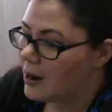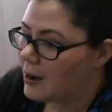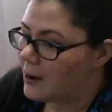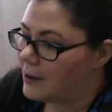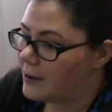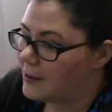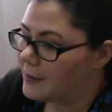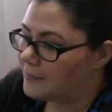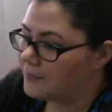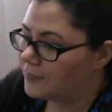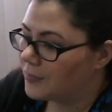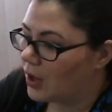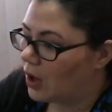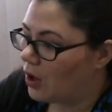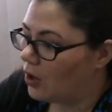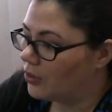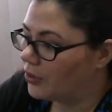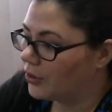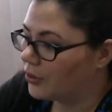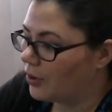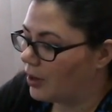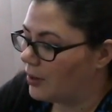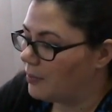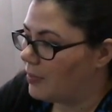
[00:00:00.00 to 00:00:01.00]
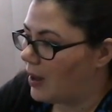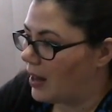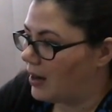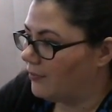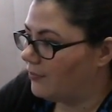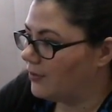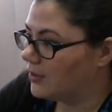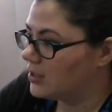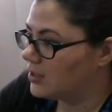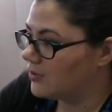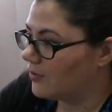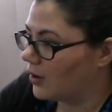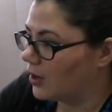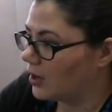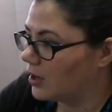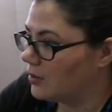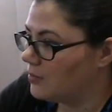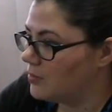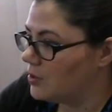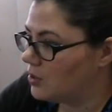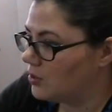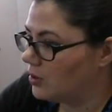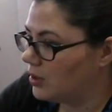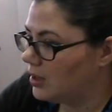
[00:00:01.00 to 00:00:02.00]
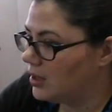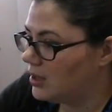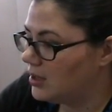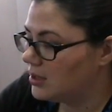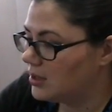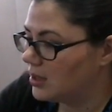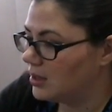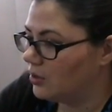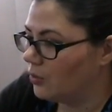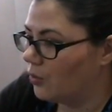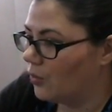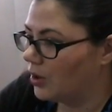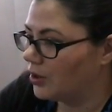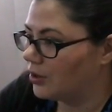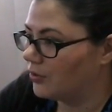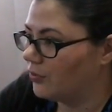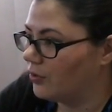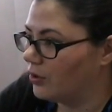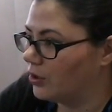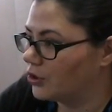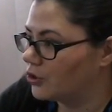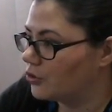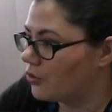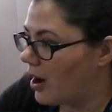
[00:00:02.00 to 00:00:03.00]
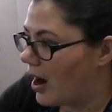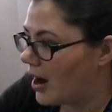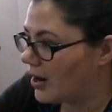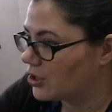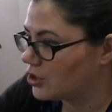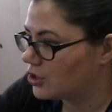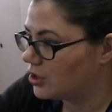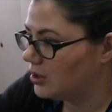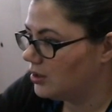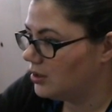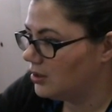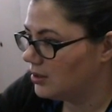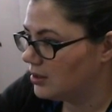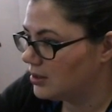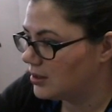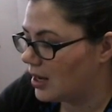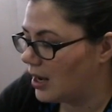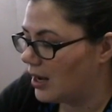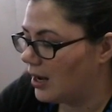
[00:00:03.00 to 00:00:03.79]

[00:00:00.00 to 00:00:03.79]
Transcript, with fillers: um, all the great benefits of our communities and the wonderful attractions